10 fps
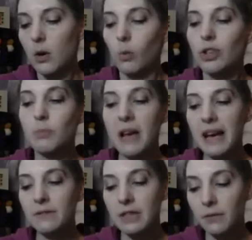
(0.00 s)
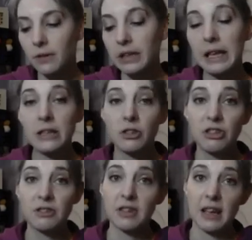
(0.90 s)
which may have different
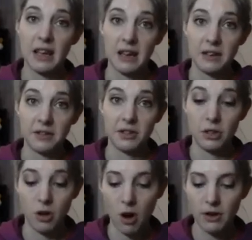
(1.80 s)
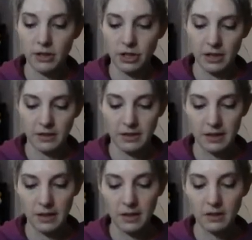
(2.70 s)
gauges and yardages.
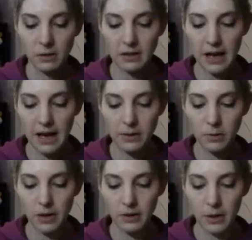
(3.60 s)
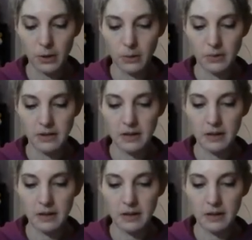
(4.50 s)
So it's kind of one of those,